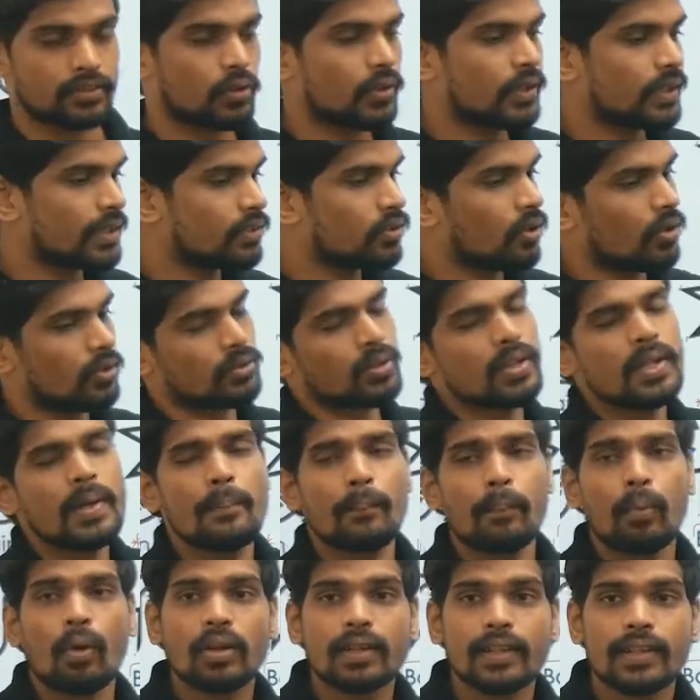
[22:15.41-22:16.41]
So it is also an
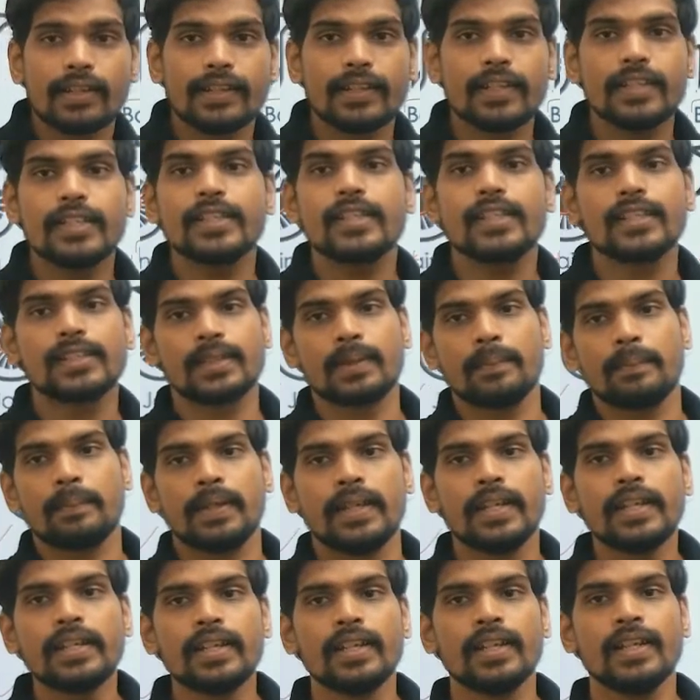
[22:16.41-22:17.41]
important religious
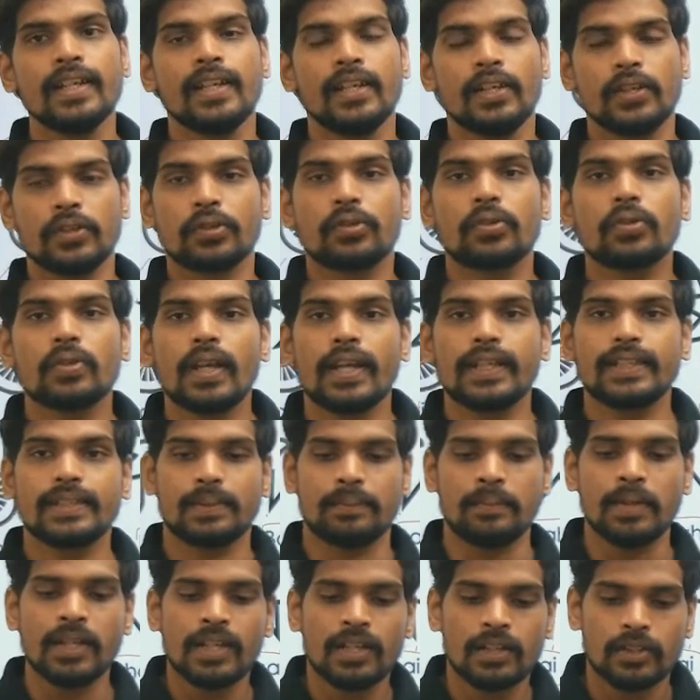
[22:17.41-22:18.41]
symbol in
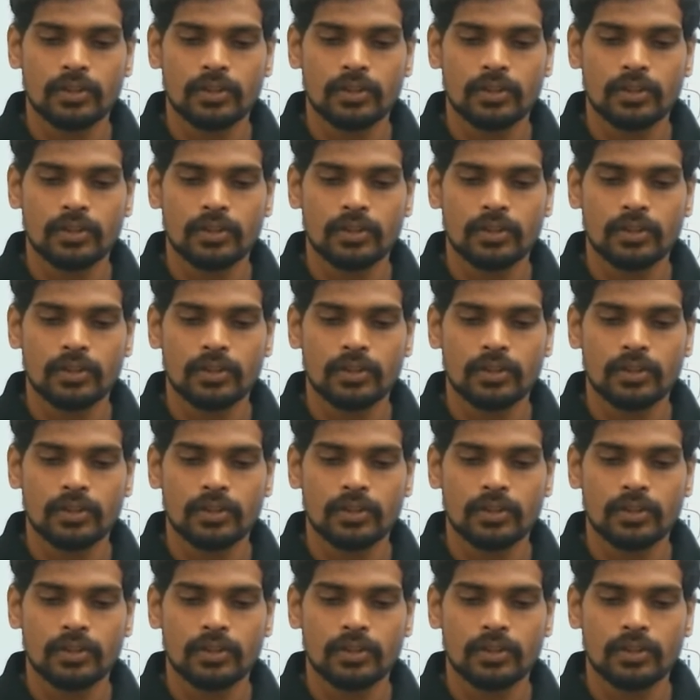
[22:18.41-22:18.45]
Judaism.